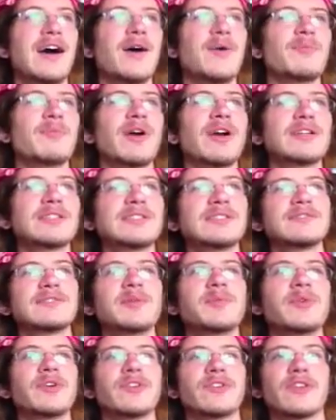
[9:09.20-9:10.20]
Mars in
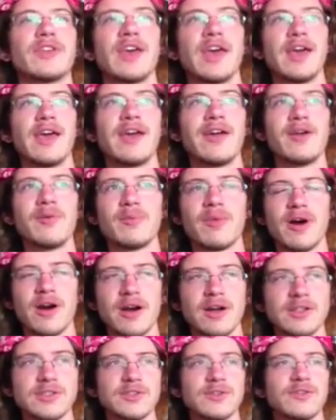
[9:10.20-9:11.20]
Libra is an air
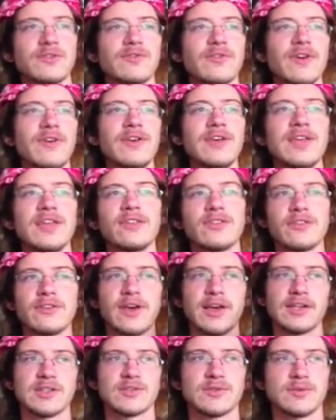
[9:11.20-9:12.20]
Mars, so it's very
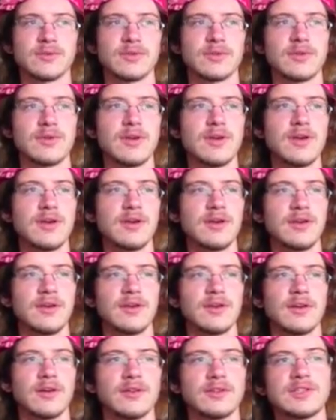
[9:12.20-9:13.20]
intellectual,
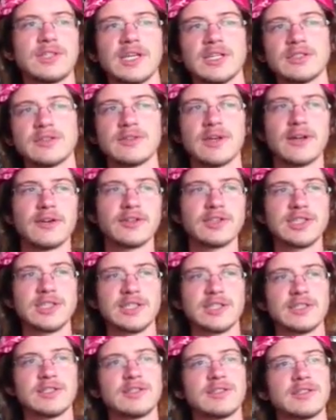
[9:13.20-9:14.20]
you know, sexual
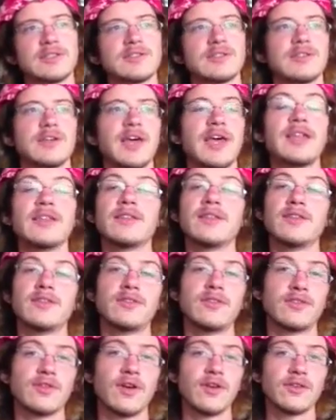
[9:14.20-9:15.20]
energies, and
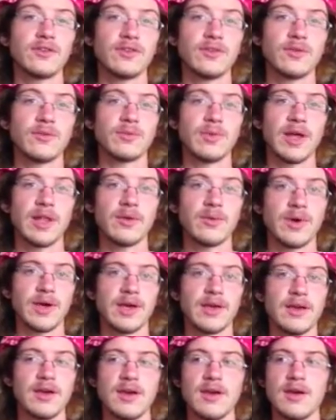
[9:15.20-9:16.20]
this is also, by the
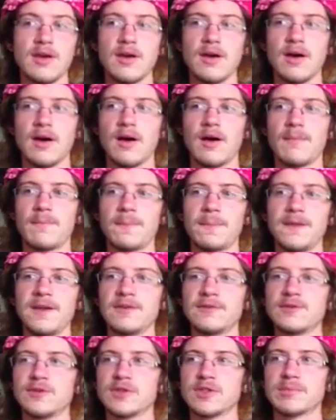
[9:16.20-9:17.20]
way, um,
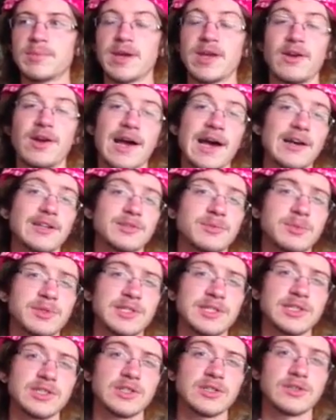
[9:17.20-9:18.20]
influenced by your house
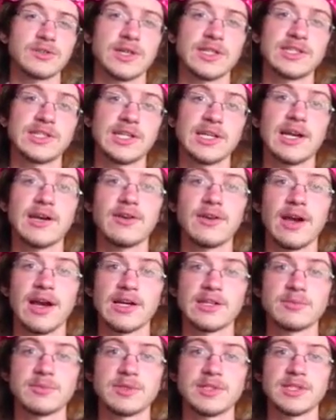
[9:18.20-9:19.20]
position, so I check out your
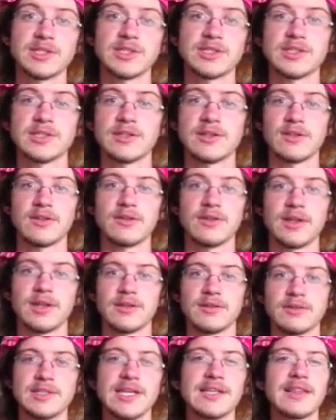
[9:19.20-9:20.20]
house position and,
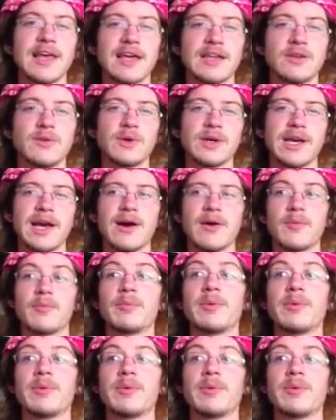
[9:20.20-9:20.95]
and take that into account.